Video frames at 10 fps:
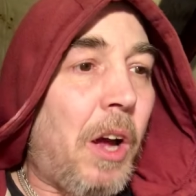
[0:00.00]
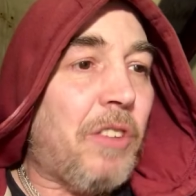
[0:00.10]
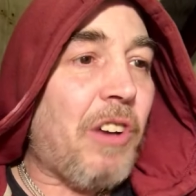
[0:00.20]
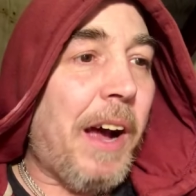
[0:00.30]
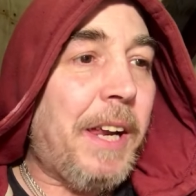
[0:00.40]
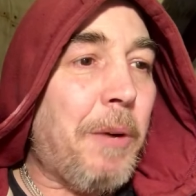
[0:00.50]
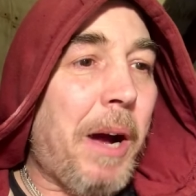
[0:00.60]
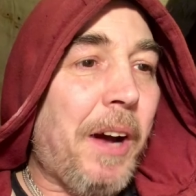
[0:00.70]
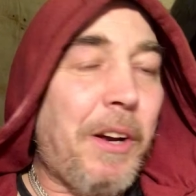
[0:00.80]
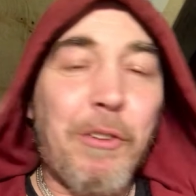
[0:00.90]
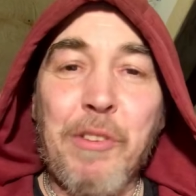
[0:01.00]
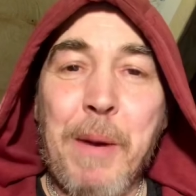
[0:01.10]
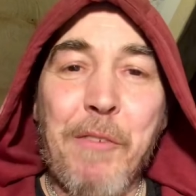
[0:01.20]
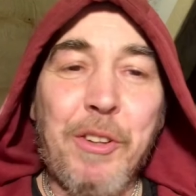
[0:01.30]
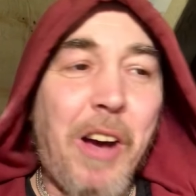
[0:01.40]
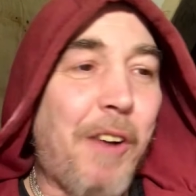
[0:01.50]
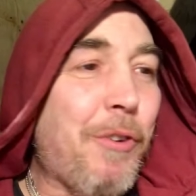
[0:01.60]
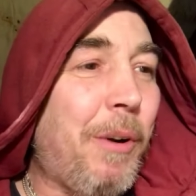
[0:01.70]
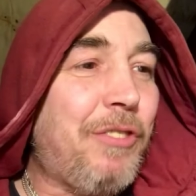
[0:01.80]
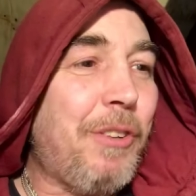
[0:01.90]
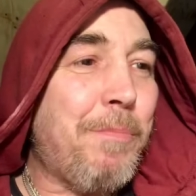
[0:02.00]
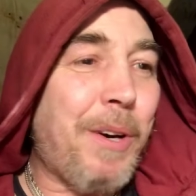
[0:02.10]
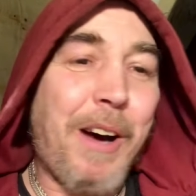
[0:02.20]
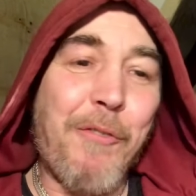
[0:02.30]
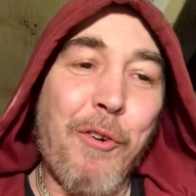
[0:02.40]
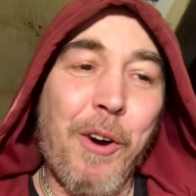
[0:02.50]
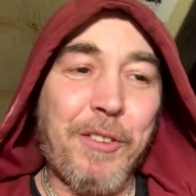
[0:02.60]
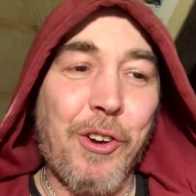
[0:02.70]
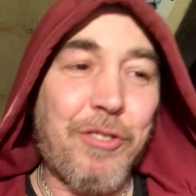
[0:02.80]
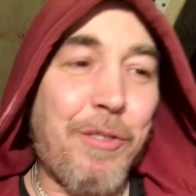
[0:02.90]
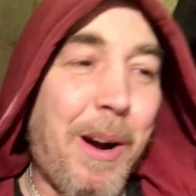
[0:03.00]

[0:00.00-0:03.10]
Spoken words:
So anyway, I know it's a bit of a daft question, but I thought I've got to